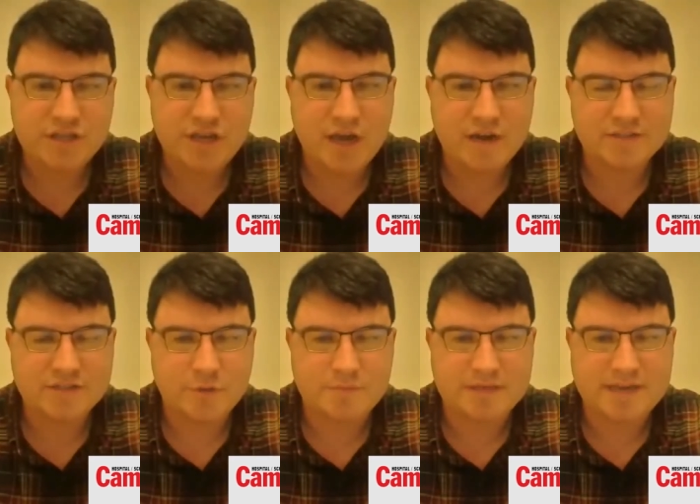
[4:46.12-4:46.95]
the
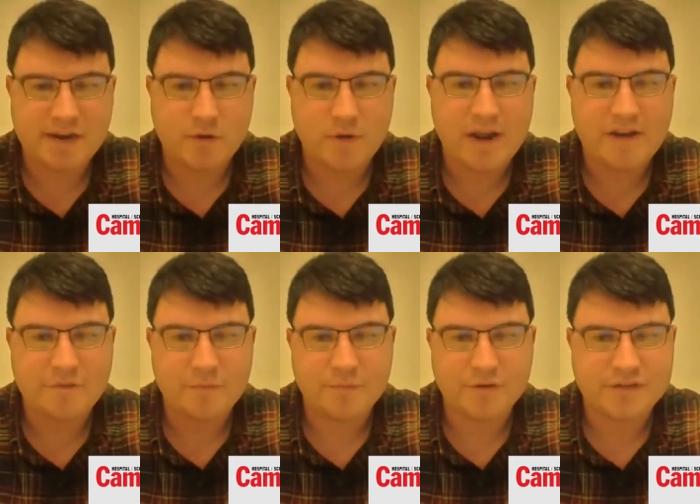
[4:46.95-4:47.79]
audience hope to take away
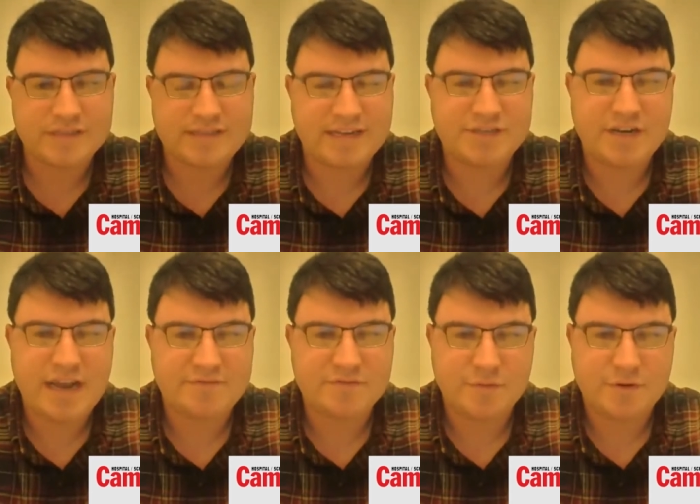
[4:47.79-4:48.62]
from your
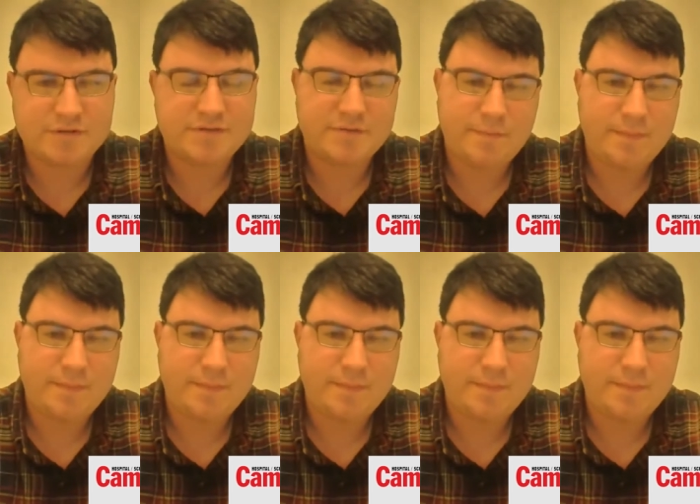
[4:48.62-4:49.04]
presentation afterwards?